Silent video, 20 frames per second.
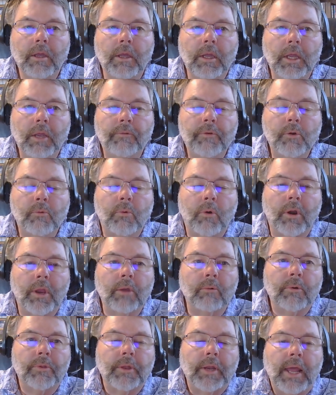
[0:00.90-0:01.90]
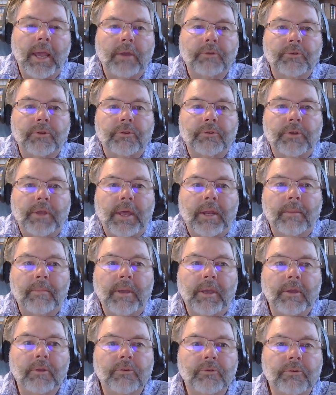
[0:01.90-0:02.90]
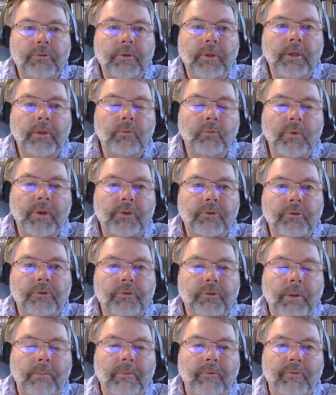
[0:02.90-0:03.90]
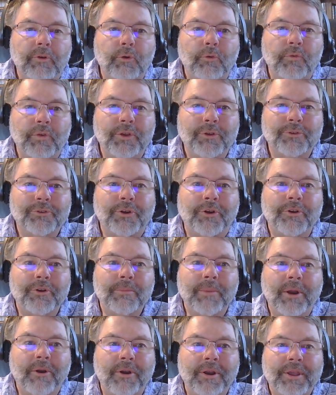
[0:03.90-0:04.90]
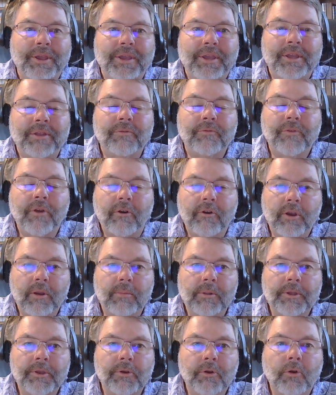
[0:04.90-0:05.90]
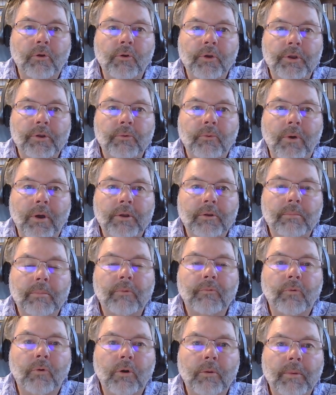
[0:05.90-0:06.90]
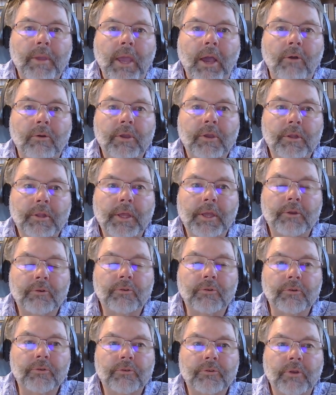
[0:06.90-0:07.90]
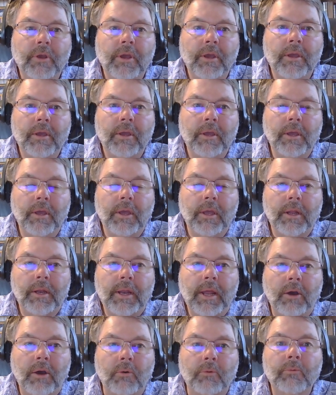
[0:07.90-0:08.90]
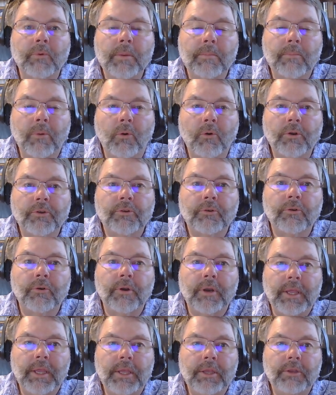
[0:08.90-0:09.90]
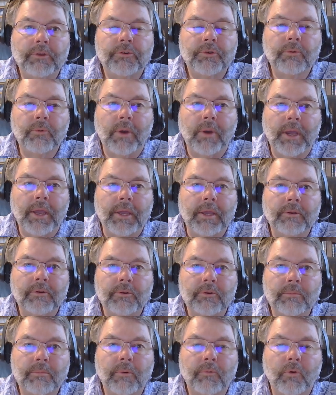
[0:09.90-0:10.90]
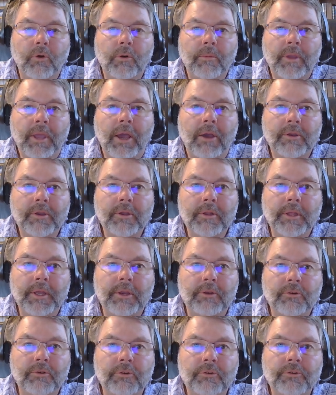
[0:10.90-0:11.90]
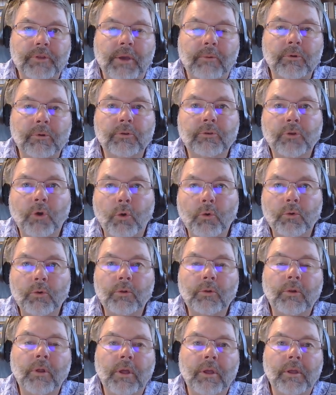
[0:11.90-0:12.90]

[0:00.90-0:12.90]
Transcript: If you're working with an Access database in which some of your fields are numeric, invariably you're going to want to perform calculations. Now, reports are an easy way to perform calculations that will total